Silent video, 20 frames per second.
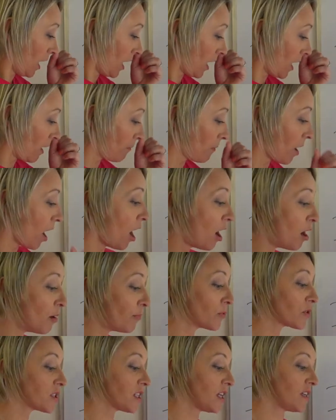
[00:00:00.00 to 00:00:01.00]

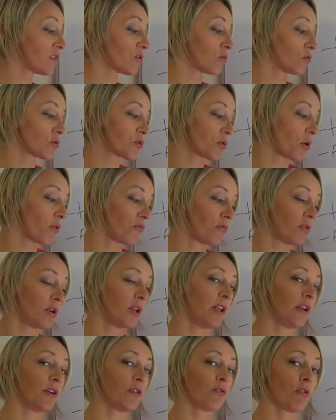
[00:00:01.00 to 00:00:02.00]
Herbal teas are also a
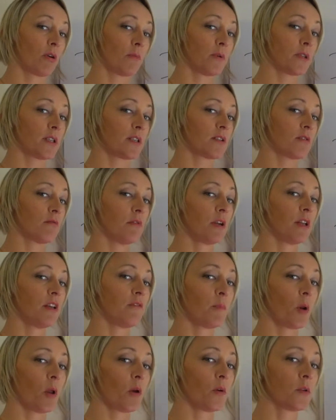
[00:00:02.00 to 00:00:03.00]
really good remedy to
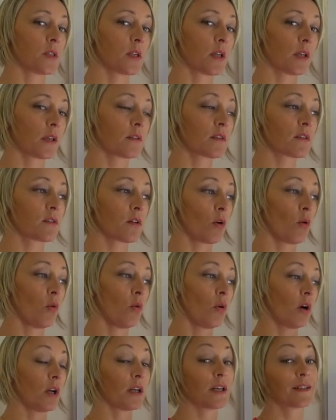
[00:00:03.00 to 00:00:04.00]
relieve bloating, so
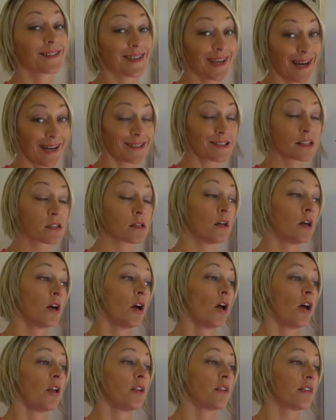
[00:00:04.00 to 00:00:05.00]
and gas.
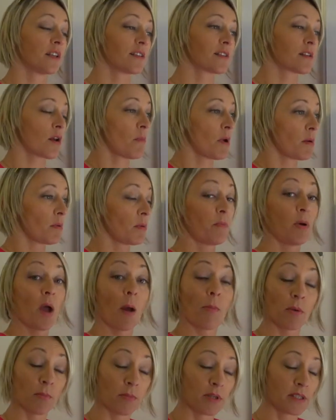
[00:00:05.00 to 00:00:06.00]
Things like maybe
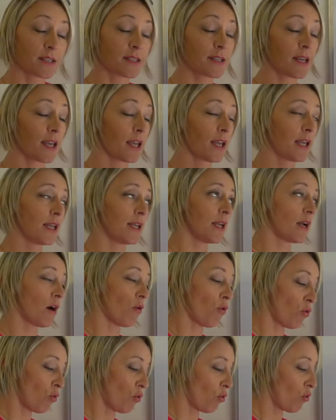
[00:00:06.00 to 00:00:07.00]
peppermint tea
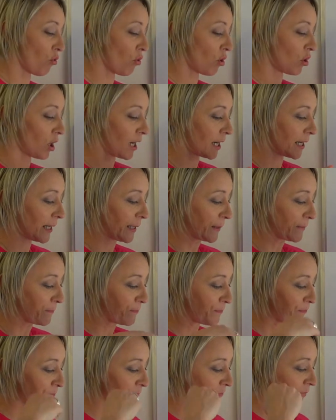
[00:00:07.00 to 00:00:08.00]
or
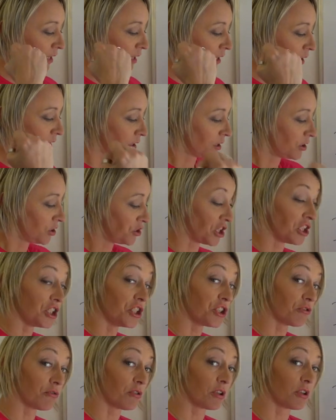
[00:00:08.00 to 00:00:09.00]

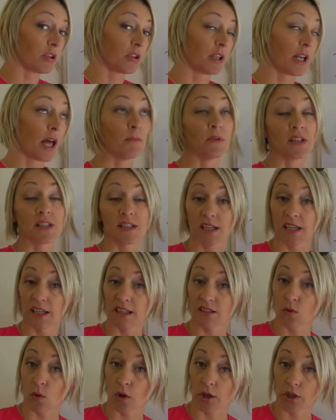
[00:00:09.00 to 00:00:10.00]
ginger and lemon tea
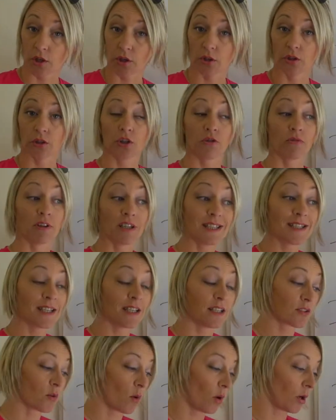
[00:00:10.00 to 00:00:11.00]
is quite good, green
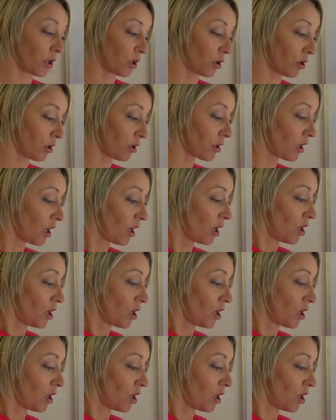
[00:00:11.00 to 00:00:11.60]
tea is quite good.